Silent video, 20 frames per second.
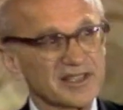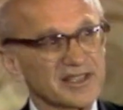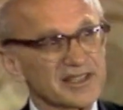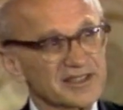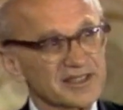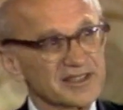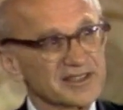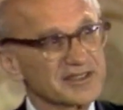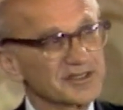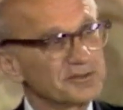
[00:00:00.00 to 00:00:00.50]
They
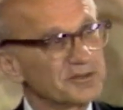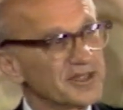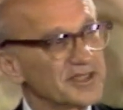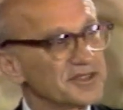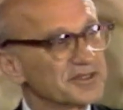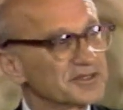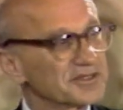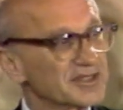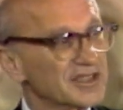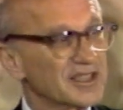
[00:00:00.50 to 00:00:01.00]
think the way
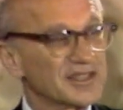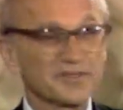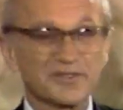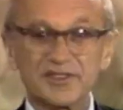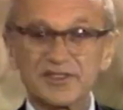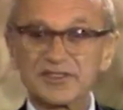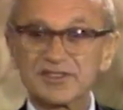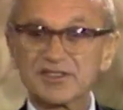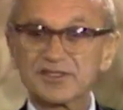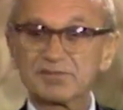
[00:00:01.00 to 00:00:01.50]
you solve
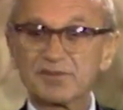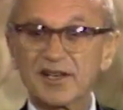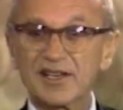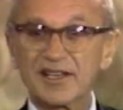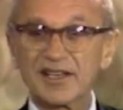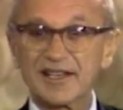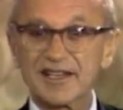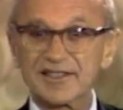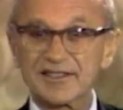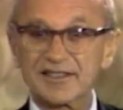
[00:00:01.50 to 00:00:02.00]
things is by
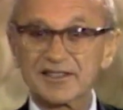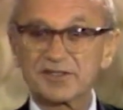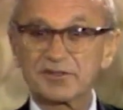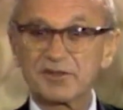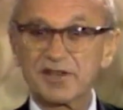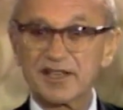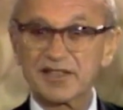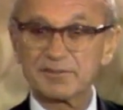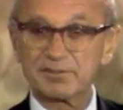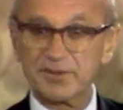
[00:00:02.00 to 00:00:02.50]
electing the
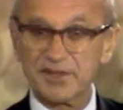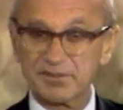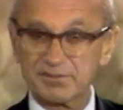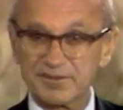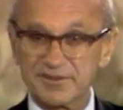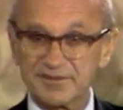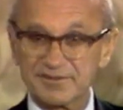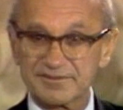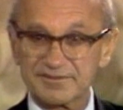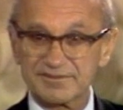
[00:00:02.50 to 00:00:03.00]
right people.